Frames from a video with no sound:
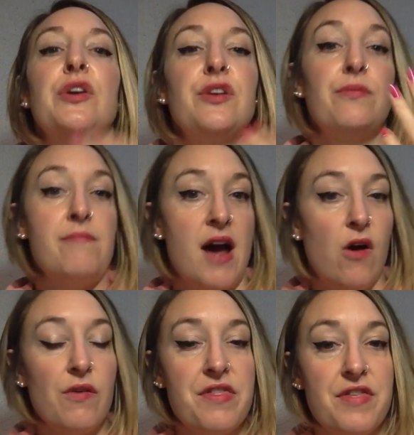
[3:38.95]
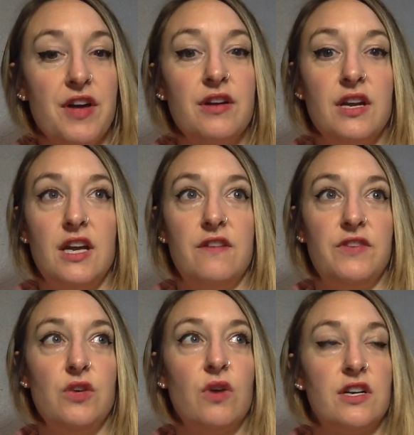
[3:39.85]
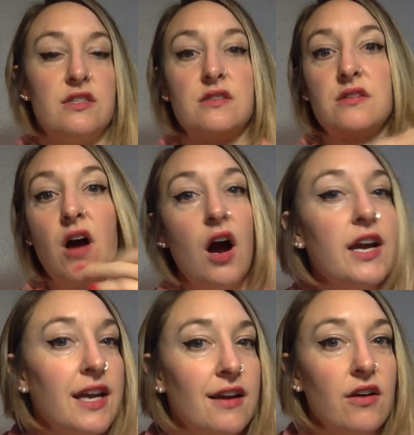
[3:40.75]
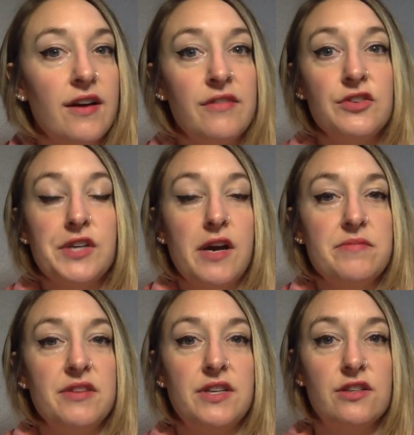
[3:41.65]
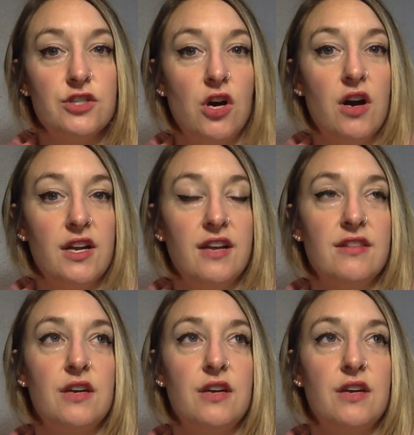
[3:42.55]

Your mouth, if you are talking every time that they're talking,